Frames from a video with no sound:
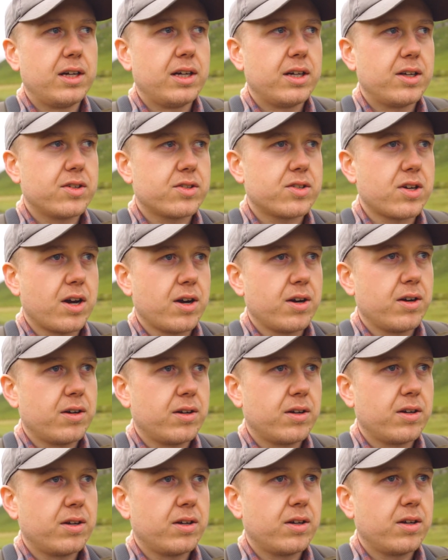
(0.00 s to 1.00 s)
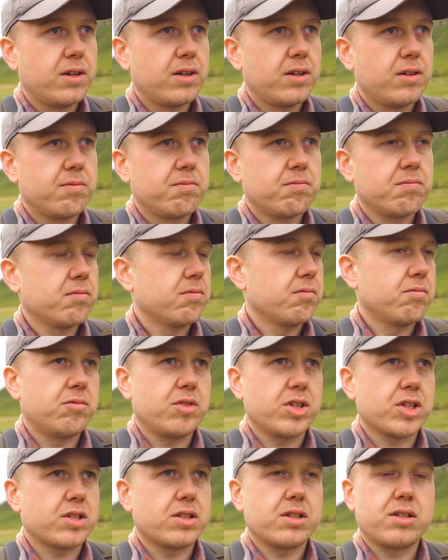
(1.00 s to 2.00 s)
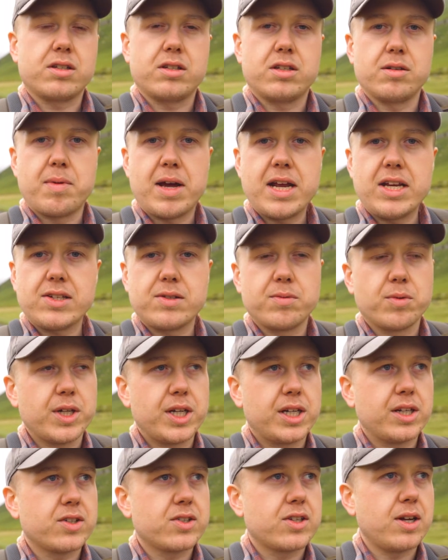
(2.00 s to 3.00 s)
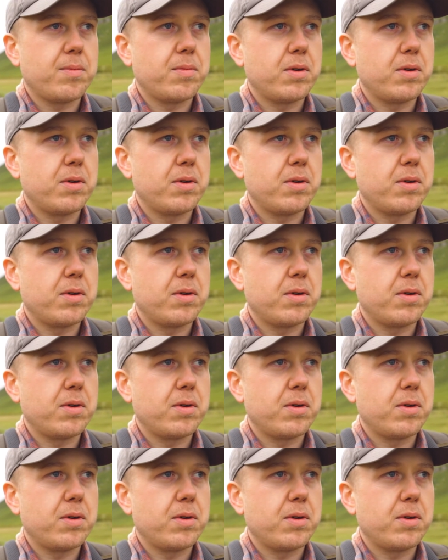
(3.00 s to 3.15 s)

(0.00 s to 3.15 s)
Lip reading: So just amazing what you can stumble